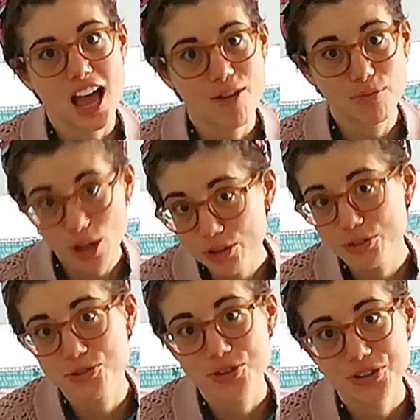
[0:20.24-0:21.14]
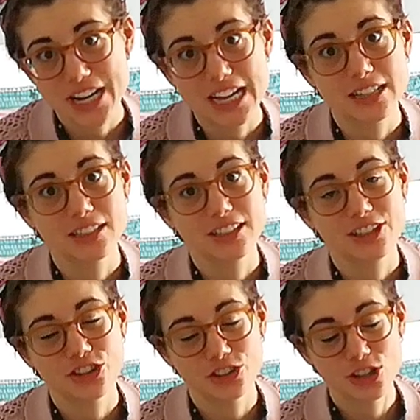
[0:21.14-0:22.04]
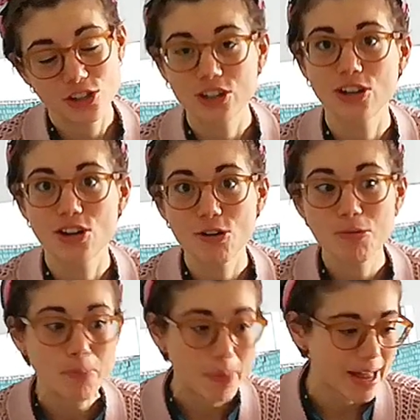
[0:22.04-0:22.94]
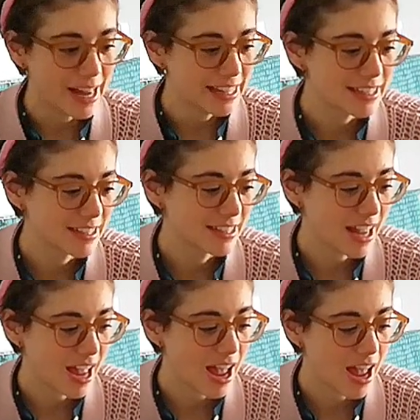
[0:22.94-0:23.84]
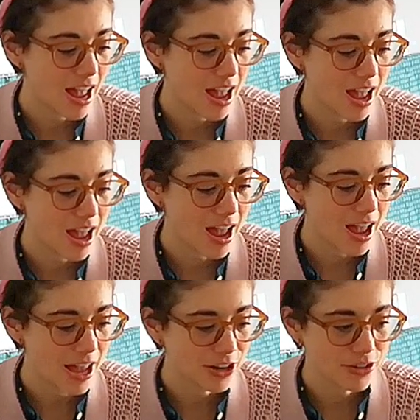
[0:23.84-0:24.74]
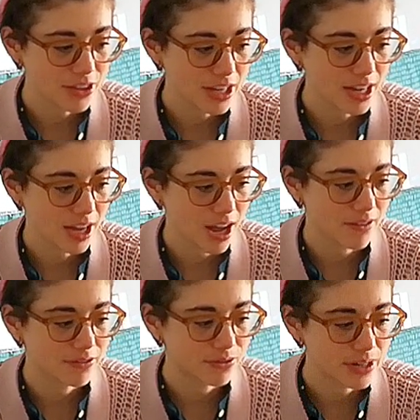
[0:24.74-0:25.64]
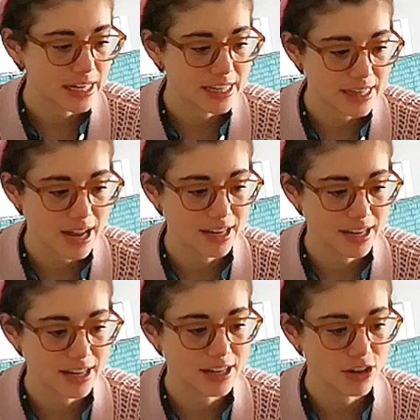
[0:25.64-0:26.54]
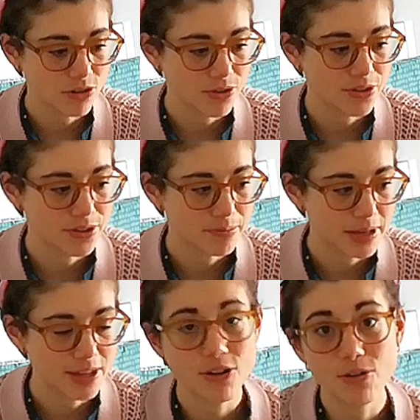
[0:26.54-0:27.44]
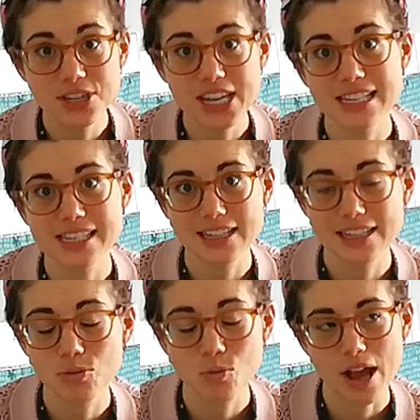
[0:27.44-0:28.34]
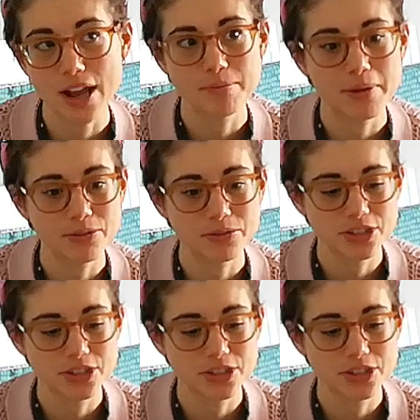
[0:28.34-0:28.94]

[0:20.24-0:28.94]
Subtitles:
blog tutorial not long ago, but I don't think I have really done any other video. Oh yes, I did one about